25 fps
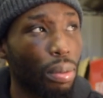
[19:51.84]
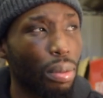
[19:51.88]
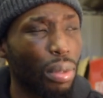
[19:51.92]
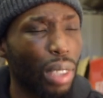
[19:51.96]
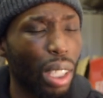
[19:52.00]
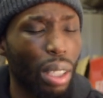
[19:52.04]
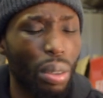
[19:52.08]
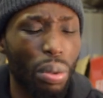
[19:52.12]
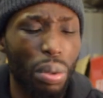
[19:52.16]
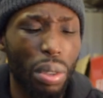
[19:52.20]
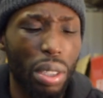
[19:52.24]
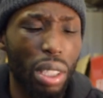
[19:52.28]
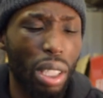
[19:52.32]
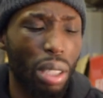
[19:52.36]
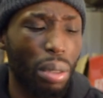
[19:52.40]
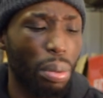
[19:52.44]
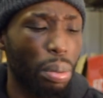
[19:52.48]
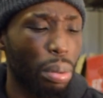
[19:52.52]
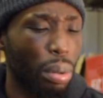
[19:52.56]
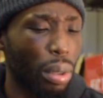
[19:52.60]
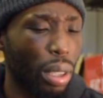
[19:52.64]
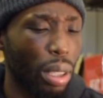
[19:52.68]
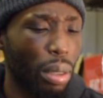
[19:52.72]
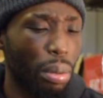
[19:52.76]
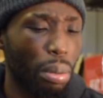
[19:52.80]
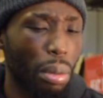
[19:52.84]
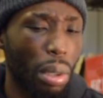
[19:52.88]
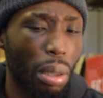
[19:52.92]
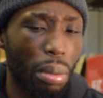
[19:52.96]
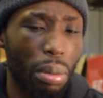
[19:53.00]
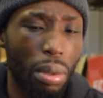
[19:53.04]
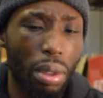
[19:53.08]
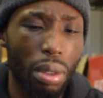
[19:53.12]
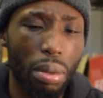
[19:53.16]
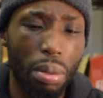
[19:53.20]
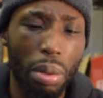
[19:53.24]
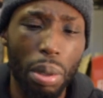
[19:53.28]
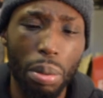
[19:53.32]
We always had to pray.
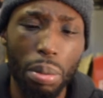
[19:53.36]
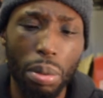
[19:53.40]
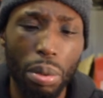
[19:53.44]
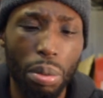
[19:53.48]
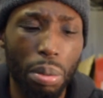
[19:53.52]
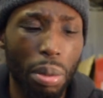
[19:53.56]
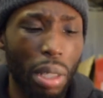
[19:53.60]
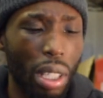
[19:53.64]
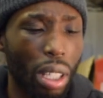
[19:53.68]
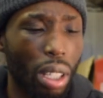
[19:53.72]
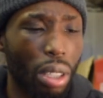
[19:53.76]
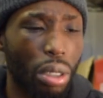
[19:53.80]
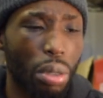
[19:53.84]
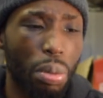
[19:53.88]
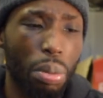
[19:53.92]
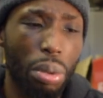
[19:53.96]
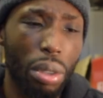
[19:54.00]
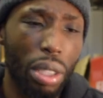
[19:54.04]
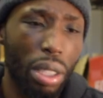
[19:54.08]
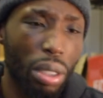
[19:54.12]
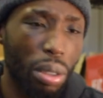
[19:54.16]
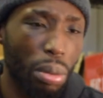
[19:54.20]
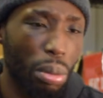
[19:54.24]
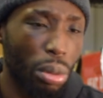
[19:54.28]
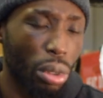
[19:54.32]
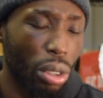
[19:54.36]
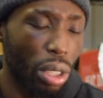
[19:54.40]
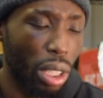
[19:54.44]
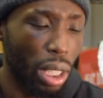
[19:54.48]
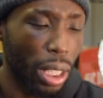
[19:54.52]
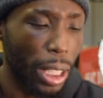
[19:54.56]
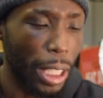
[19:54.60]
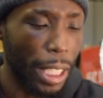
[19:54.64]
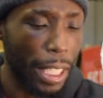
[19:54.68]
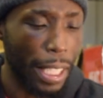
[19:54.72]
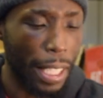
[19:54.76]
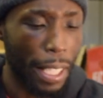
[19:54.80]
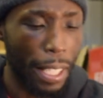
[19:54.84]
Mommy would make us pray in the
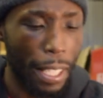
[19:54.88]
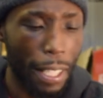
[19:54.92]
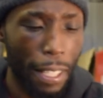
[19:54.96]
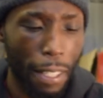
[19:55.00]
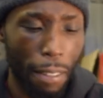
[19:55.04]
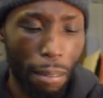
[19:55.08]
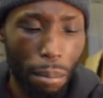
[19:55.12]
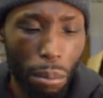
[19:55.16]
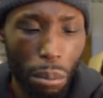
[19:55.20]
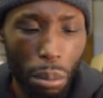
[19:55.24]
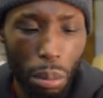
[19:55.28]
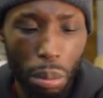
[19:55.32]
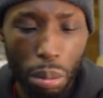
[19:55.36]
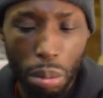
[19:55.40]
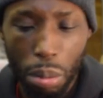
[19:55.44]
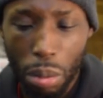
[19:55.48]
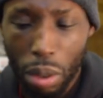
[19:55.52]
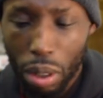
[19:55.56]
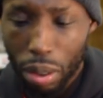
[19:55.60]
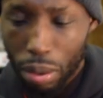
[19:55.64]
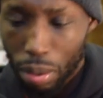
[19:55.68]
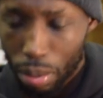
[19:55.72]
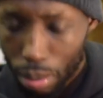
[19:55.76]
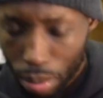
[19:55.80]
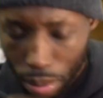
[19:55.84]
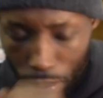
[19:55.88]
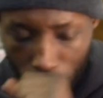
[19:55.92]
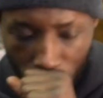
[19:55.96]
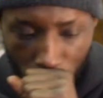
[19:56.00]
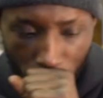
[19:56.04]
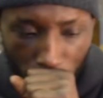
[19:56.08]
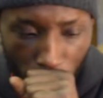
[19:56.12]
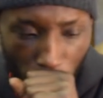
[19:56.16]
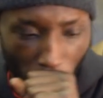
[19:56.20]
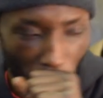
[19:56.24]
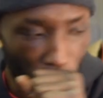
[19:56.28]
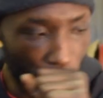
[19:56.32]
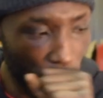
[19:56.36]
morning.
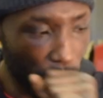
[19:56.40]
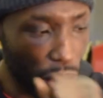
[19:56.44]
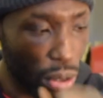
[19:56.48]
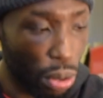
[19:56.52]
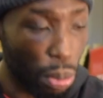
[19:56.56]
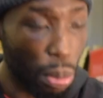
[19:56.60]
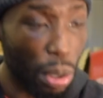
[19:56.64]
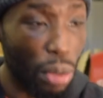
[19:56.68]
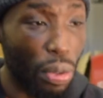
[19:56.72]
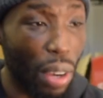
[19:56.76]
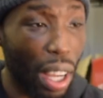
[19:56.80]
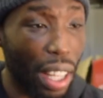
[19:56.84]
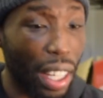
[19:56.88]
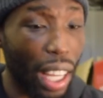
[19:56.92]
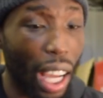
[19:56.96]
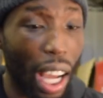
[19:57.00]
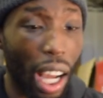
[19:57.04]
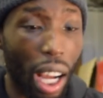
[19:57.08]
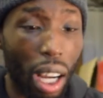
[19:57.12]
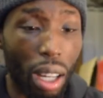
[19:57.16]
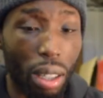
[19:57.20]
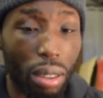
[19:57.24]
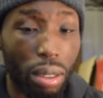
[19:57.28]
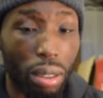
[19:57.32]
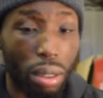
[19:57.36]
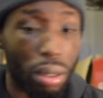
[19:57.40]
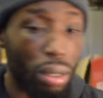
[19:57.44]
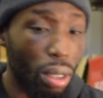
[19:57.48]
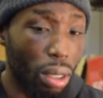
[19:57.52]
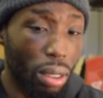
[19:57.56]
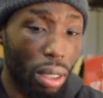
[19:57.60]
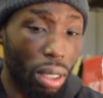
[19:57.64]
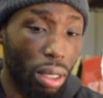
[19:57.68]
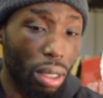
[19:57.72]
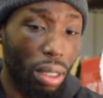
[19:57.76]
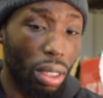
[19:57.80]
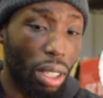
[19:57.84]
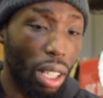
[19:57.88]
My friends would be around the house, not
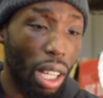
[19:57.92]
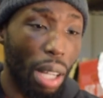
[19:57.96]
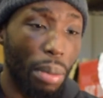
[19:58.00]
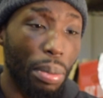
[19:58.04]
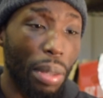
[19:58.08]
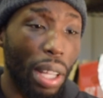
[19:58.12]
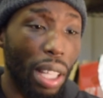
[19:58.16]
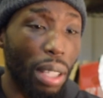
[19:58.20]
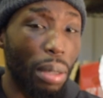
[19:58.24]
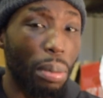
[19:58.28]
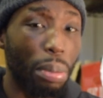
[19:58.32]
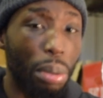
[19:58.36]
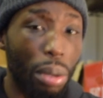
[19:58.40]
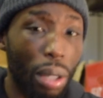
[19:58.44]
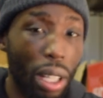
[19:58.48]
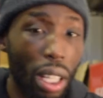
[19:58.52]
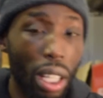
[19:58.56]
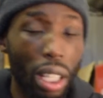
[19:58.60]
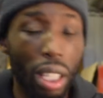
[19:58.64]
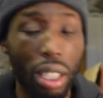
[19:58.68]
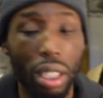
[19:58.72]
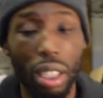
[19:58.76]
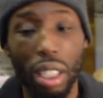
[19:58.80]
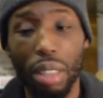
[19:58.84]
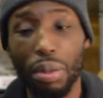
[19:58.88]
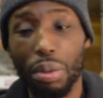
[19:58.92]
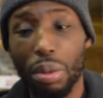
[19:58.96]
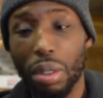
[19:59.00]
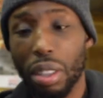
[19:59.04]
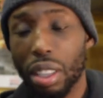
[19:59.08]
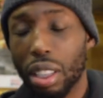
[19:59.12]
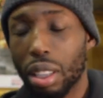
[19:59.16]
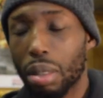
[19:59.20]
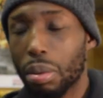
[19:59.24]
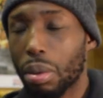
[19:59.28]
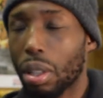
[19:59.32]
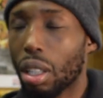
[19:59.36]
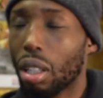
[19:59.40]
come down and pray.
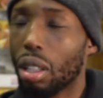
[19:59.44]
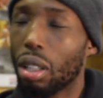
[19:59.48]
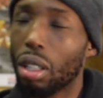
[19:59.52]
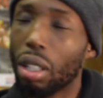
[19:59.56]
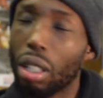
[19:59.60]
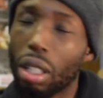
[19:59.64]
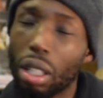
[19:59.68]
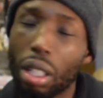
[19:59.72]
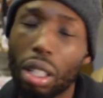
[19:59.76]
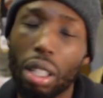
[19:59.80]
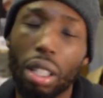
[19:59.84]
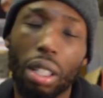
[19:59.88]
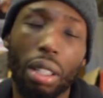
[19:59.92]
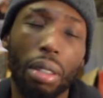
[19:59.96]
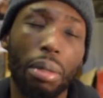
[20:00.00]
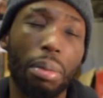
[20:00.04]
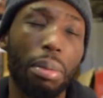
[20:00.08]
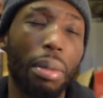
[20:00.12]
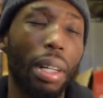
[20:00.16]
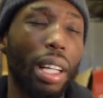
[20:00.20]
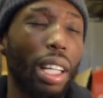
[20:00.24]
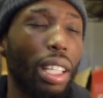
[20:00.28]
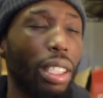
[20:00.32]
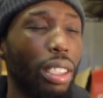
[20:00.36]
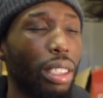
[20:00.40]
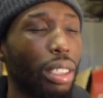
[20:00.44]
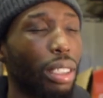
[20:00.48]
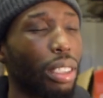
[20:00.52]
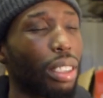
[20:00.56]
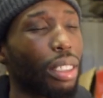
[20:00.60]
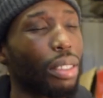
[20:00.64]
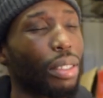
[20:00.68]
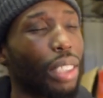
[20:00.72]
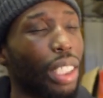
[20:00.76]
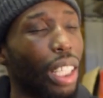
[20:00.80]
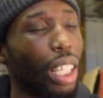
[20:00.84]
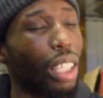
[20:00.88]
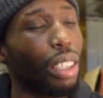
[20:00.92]
And like, oh man,
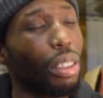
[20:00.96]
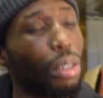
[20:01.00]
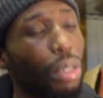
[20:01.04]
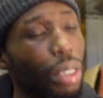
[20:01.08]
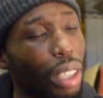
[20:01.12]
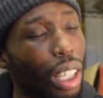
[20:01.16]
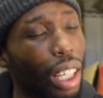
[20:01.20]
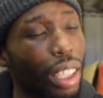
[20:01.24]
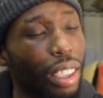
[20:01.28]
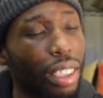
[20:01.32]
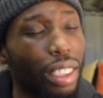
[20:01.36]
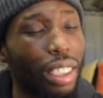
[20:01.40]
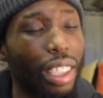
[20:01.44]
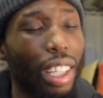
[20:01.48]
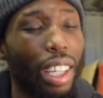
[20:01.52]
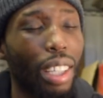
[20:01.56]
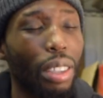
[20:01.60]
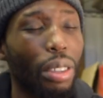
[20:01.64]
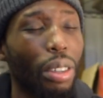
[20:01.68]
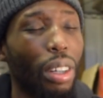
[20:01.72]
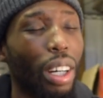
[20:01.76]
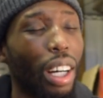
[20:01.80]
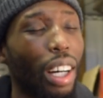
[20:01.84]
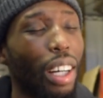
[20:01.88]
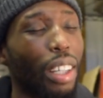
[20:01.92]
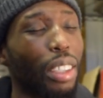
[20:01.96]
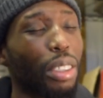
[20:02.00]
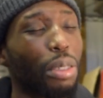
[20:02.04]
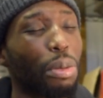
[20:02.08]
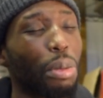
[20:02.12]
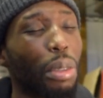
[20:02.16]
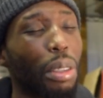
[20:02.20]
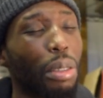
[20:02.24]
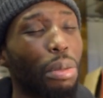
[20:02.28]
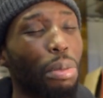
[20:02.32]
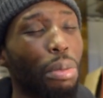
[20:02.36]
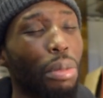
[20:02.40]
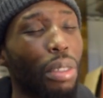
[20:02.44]
I want to stay at your house,
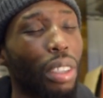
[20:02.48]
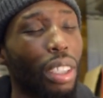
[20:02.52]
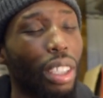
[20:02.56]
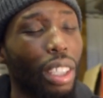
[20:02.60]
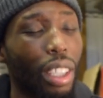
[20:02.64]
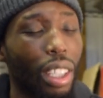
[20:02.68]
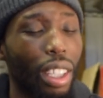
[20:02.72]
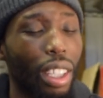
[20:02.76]
man.